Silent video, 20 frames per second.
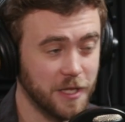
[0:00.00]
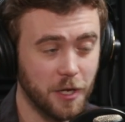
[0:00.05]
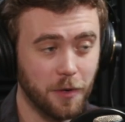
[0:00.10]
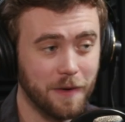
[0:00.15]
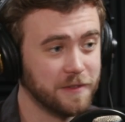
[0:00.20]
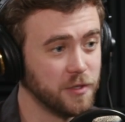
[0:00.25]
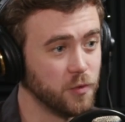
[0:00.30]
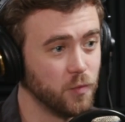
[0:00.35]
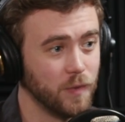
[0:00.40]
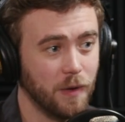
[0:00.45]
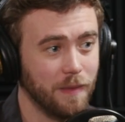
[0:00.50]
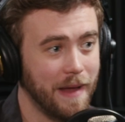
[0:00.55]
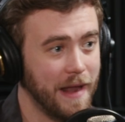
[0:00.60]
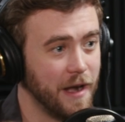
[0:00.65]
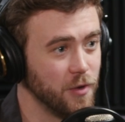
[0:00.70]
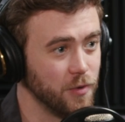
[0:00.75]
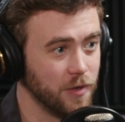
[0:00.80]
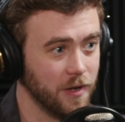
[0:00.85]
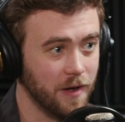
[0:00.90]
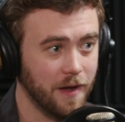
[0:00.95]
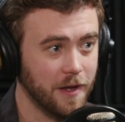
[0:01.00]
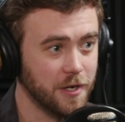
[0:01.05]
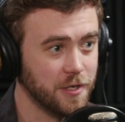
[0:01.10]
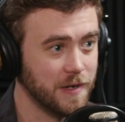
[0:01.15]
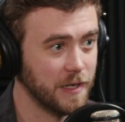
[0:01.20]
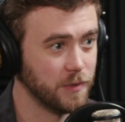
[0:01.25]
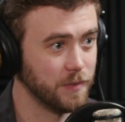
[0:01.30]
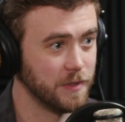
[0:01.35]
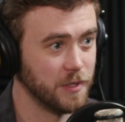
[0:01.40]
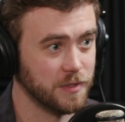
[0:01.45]
you don't have to rewrite a new
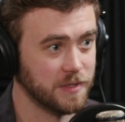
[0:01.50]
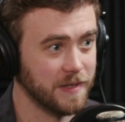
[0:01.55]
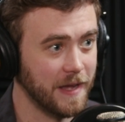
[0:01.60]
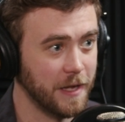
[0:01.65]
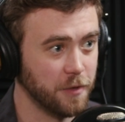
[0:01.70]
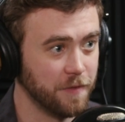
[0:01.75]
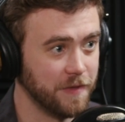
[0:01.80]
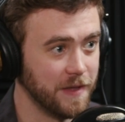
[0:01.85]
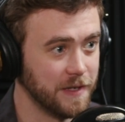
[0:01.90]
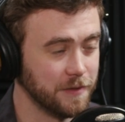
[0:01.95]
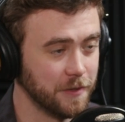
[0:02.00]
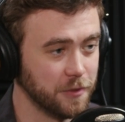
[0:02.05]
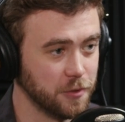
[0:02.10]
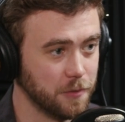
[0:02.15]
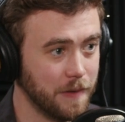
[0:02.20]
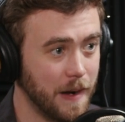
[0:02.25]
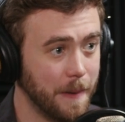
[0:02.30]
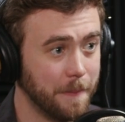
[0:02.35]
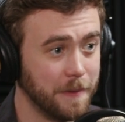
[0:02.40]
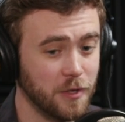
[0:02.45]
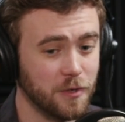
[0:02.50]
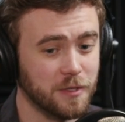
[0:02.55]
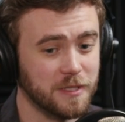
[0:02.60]
contract when you sign over the intellectual property.